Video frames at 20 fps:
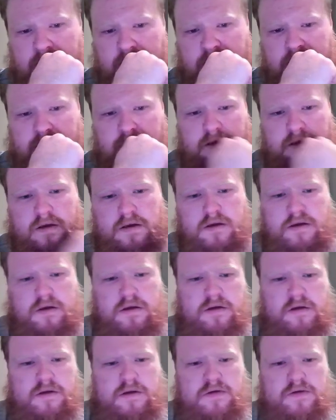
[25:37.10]

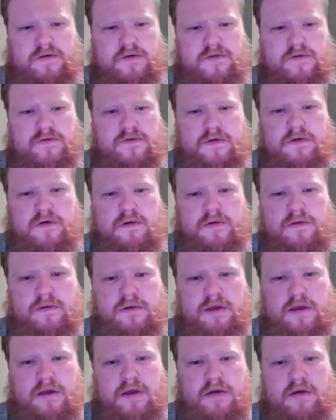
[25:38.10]
Okay, so
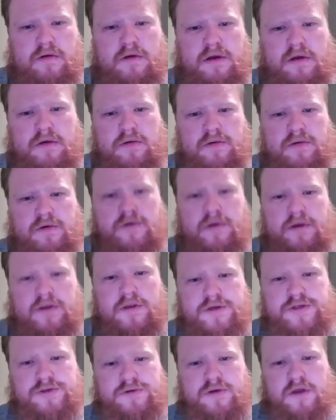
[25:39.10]
now I will go ahead
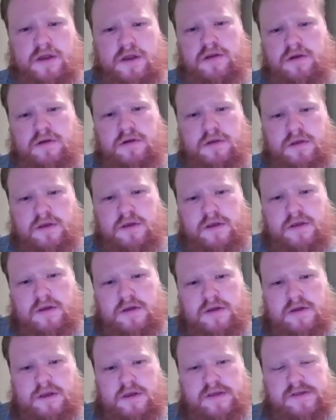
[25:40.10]
and trade.
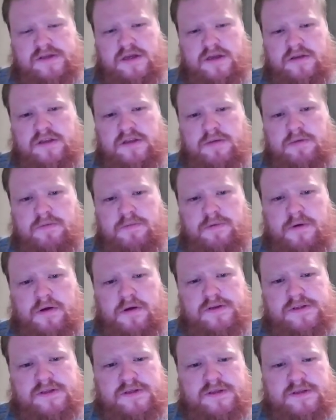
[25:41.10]
He's got double
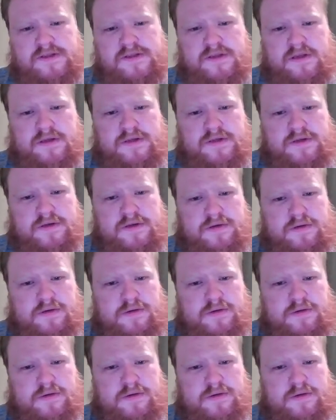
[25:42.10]
pawns in the center.